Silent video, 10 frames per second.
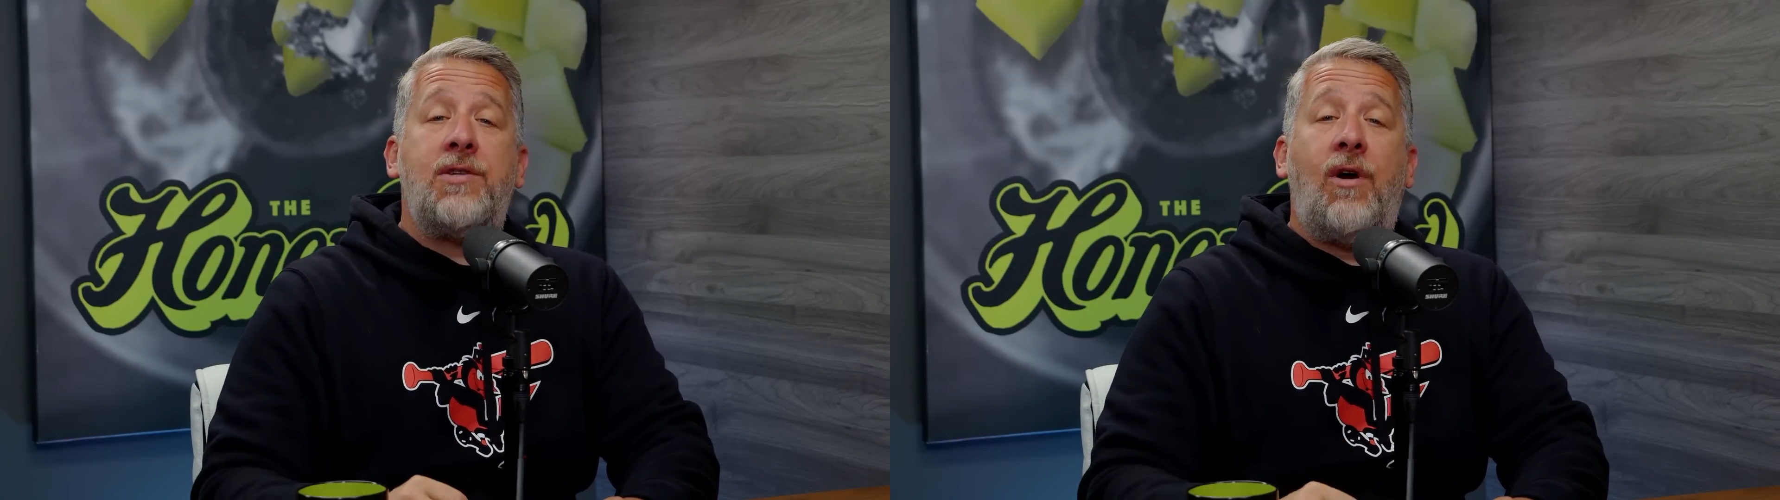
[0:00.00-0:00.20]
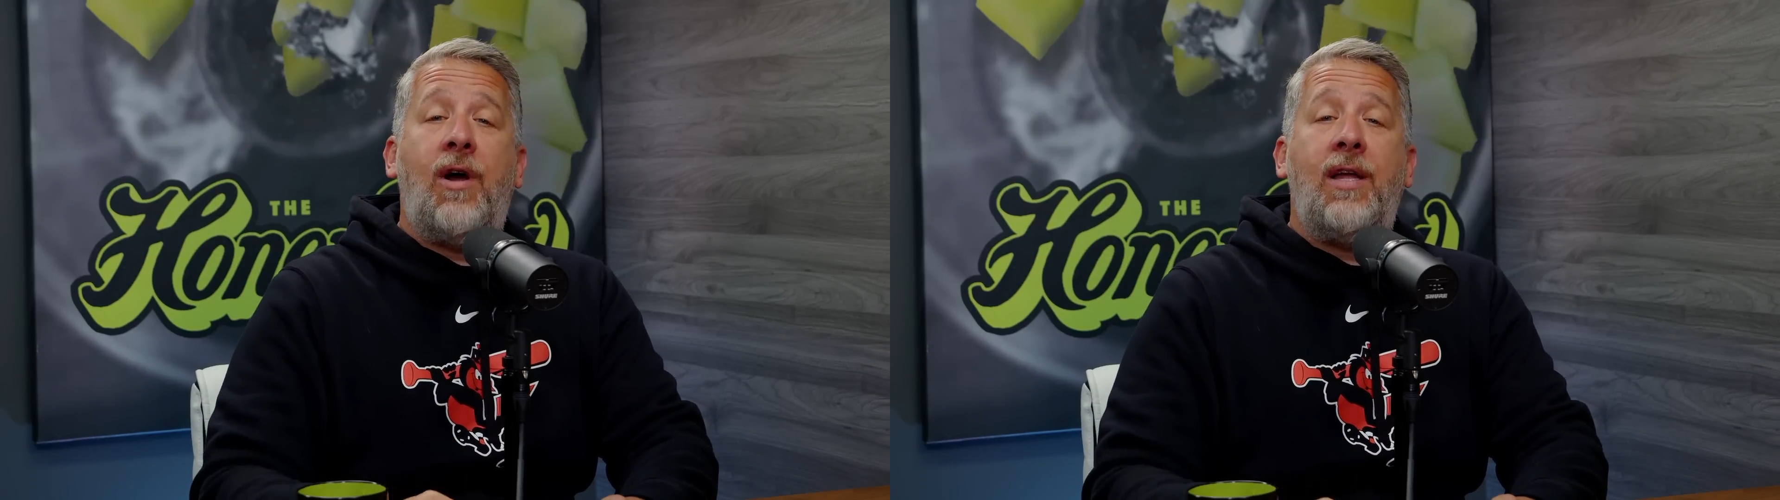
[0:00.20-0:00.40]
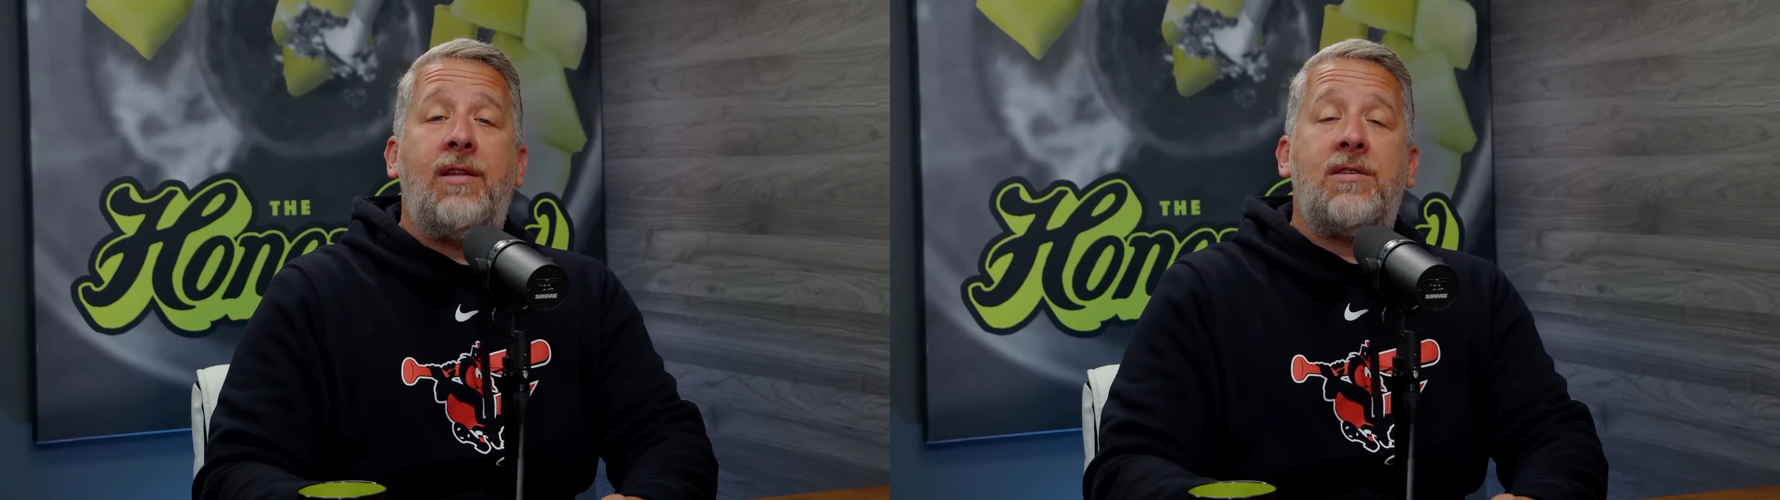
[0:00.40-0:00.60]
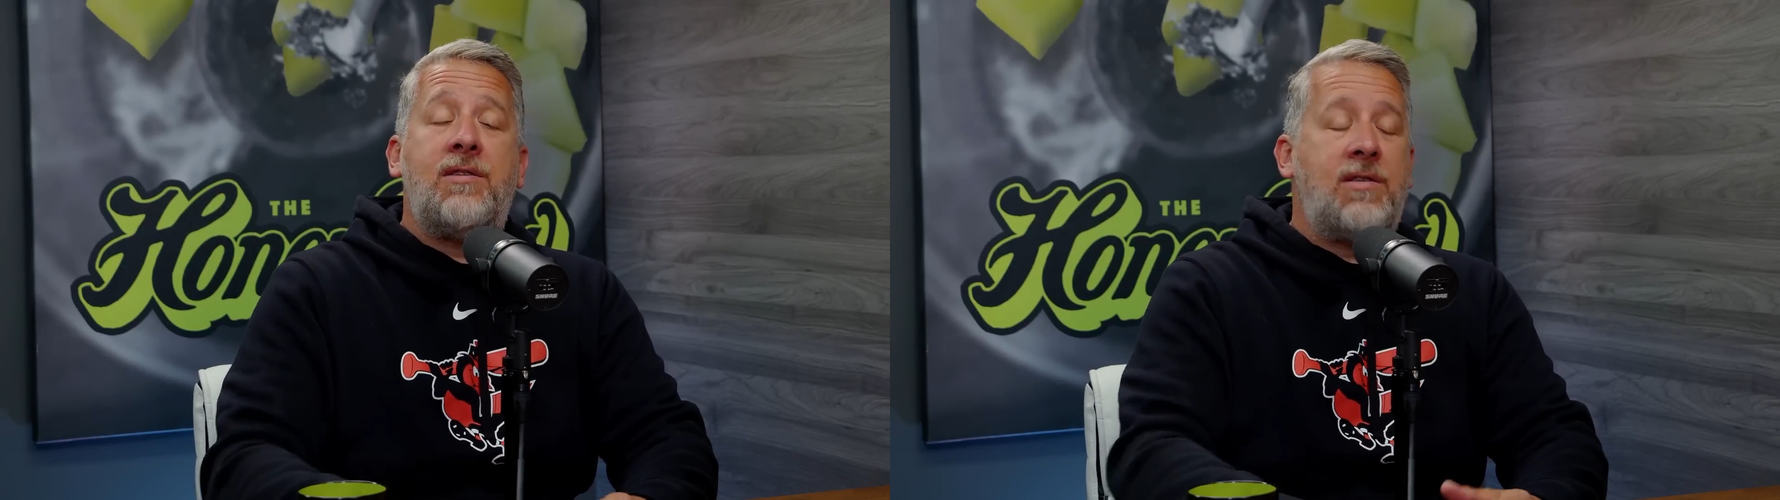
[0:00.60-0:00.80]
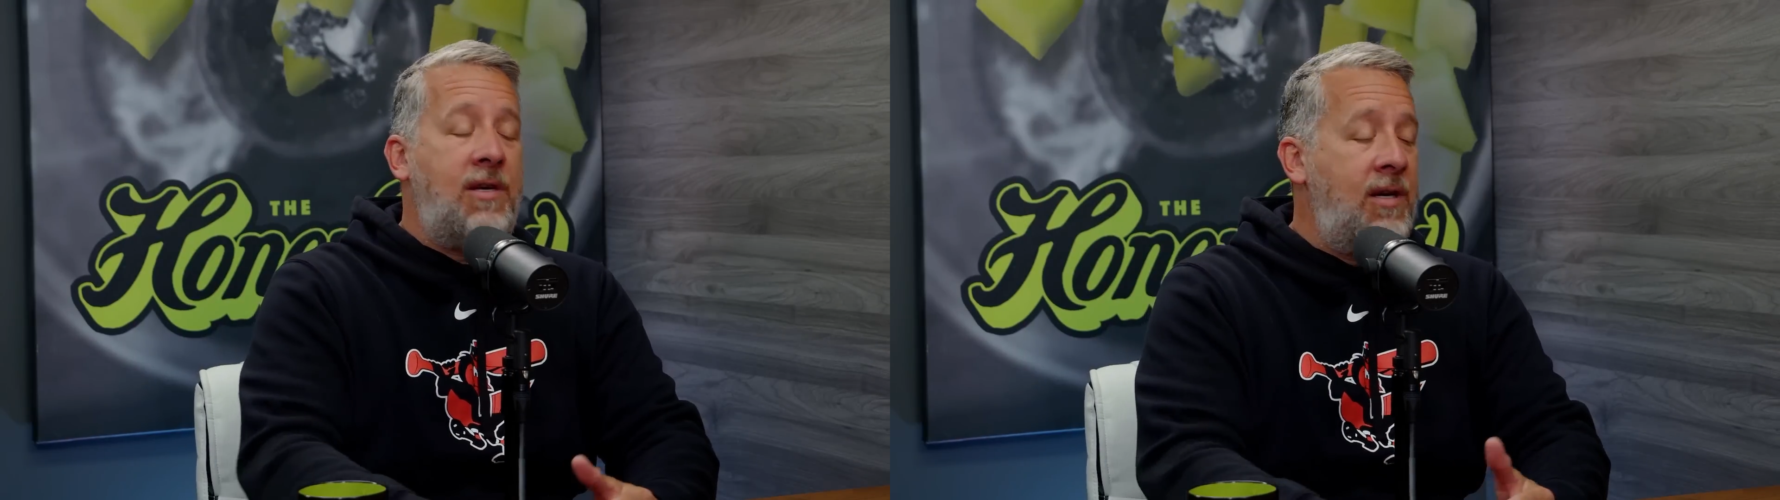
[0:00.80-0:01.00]
All right, this
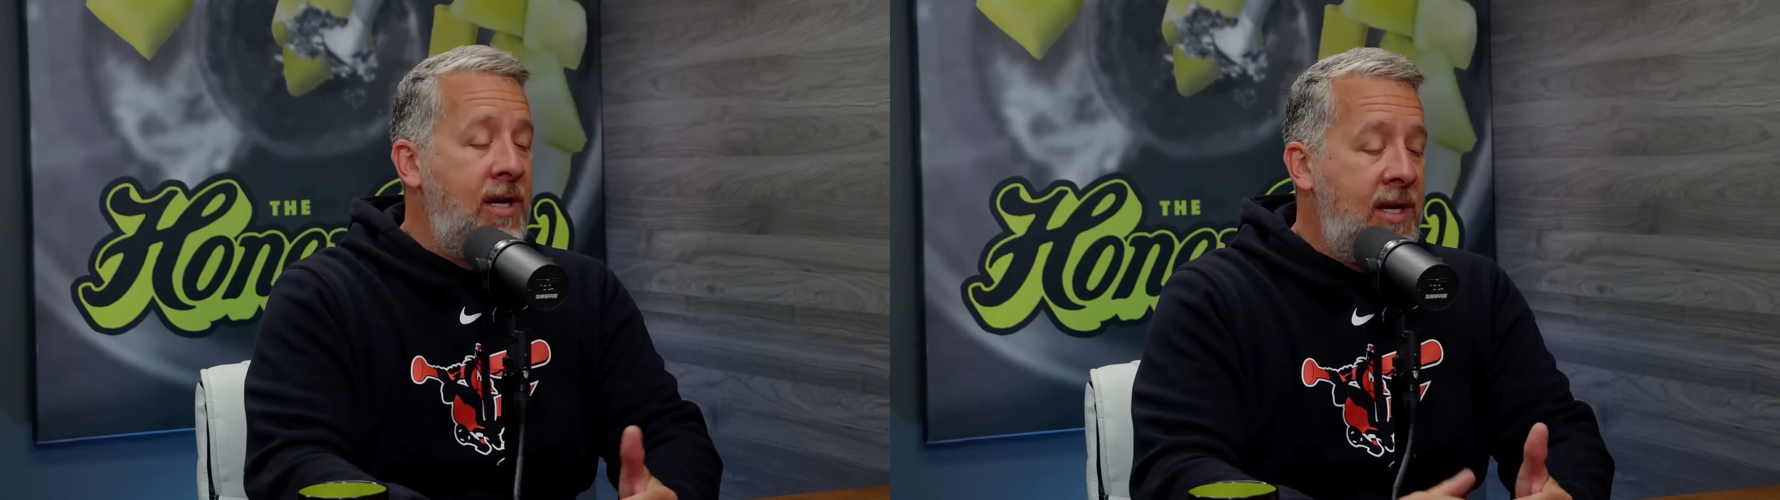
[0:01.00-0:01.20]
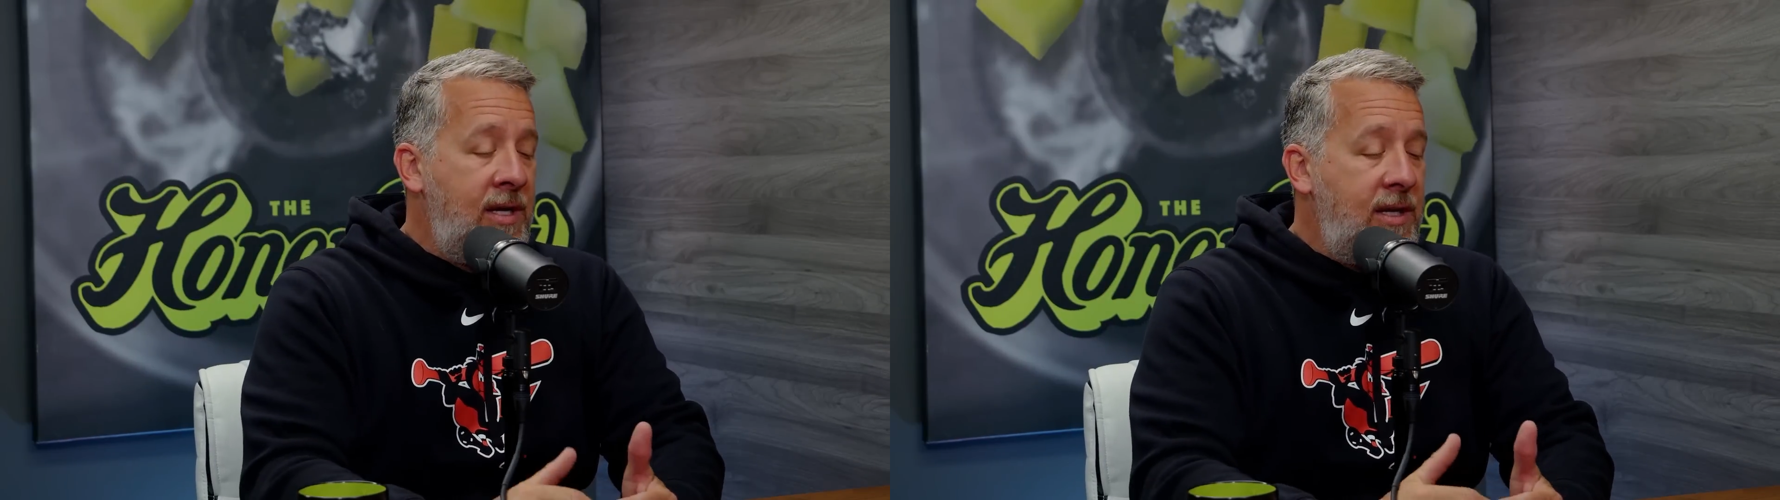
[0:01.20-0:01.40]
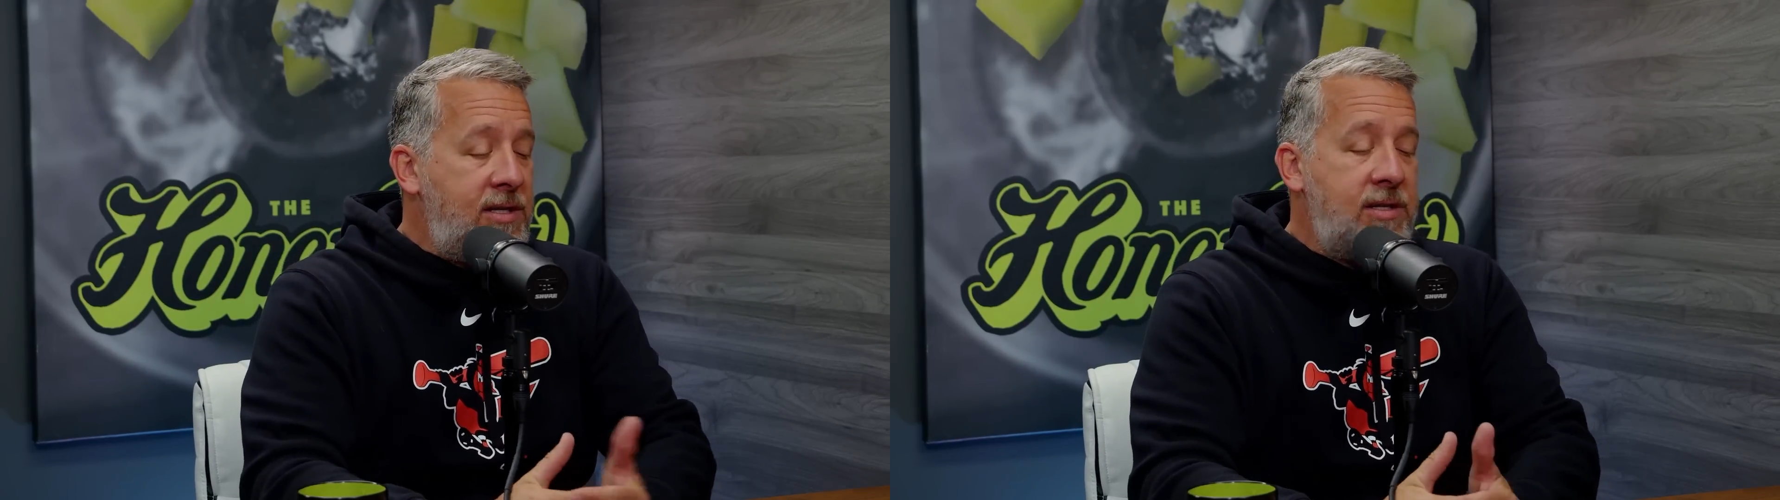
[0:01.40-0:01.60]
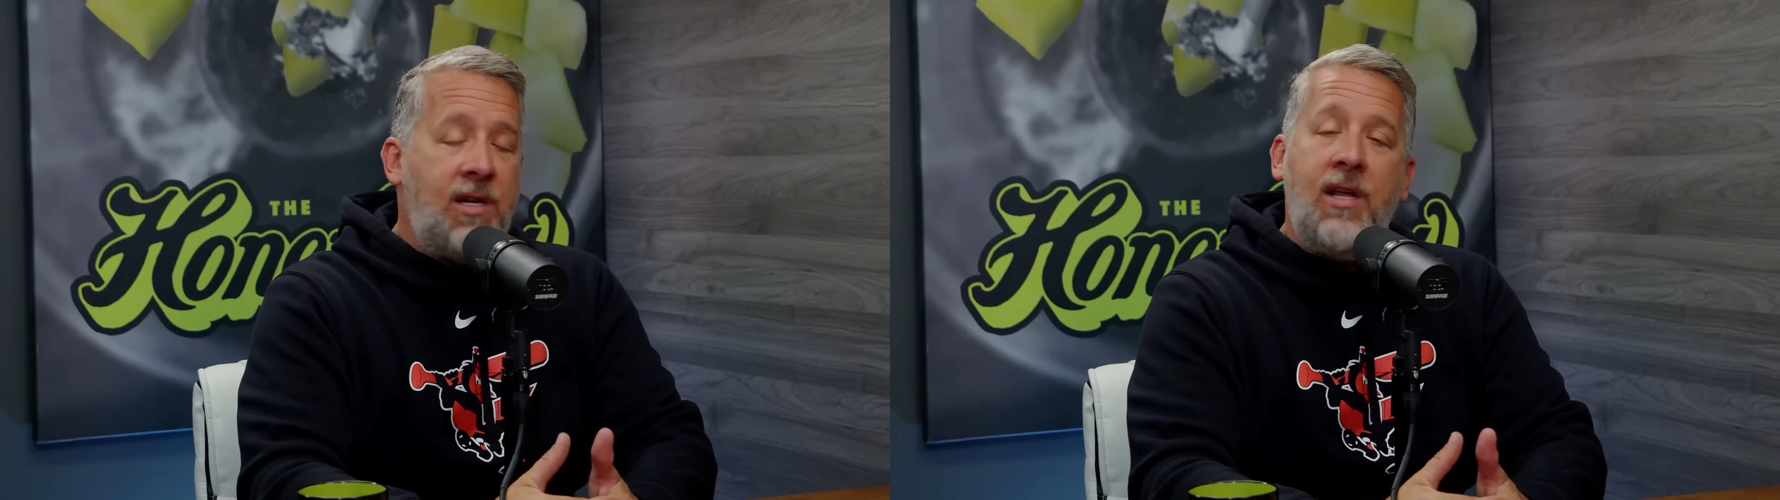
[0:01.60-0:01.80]
is an